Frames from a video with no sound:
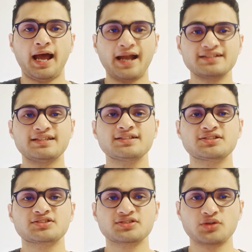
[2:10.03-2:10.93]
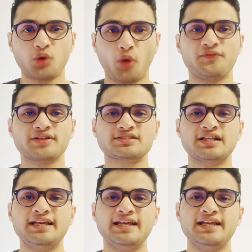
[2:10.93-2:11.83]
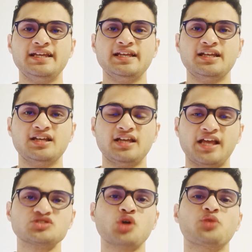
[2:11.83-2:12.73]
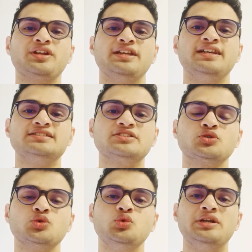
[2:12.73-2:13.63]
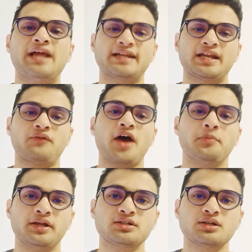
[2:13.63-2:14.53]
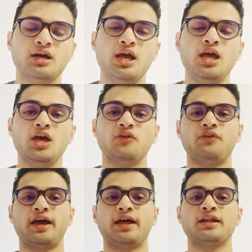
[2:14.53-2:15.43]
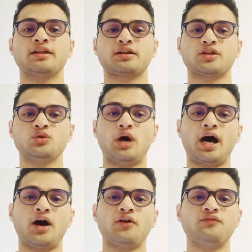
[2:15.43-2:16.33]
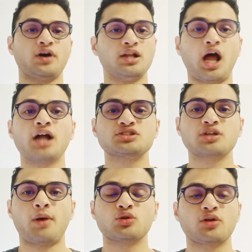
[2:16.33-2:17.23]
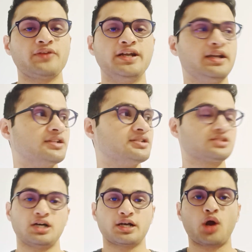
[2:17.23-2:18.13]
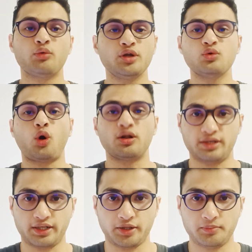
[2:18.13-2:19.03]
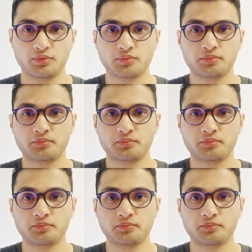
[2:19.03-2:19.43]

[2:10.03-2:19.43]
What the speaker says: And this obviously is not very easy to do in an environment where you have a large amount of Indians around you all the time.